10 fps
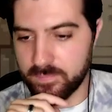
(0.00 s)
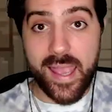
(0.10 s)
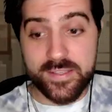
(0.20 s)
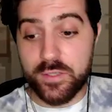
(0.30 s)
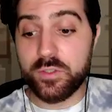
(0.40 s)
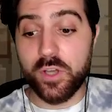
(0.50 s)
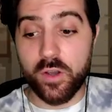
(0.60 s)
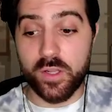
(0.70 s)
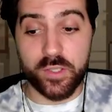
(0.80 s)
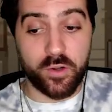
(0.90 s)
As you
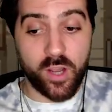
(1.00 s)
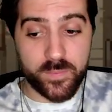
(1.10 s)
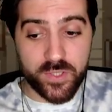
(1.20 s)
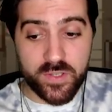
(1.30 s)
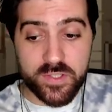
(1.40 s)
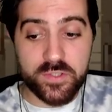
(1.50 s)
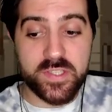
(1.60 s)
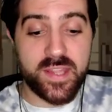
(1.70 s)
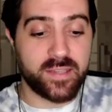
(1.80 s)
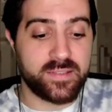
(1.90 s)
toggle your options, you'll
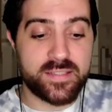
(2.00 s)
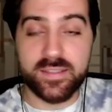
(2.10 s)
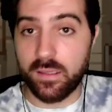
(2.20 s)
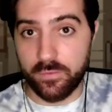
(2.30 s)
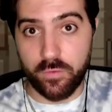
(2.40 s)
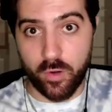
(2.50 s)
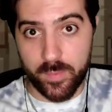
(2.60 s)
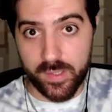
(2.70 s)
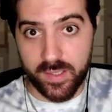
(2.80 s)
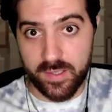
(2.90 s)
see that this little
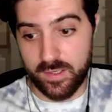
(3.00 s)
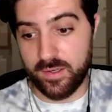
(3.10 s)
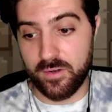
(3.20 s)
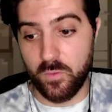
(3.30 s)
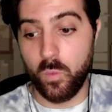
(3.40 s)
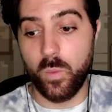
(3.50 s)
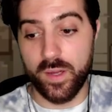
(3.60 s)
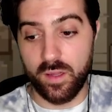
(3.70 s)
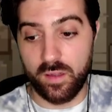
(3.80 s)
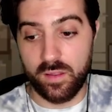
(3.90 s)
formula here
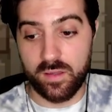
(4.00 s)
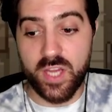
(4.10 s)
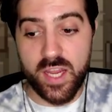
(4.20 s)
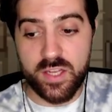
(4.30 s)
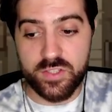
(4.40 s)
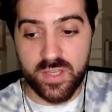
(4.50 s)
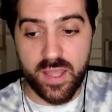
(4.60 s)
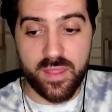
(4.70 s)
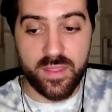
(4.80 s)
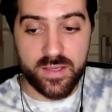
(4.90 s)
will change,
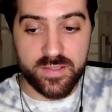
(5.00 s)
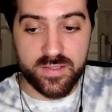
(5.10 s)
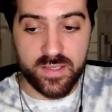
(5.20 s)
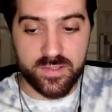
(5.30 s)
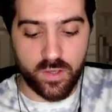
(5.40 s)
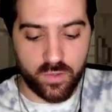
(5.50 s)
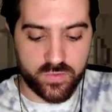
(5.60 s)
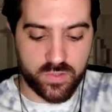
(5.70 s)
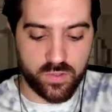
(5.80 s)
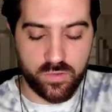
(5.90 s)
and this is
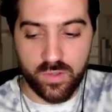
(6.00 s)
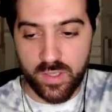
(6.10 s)
also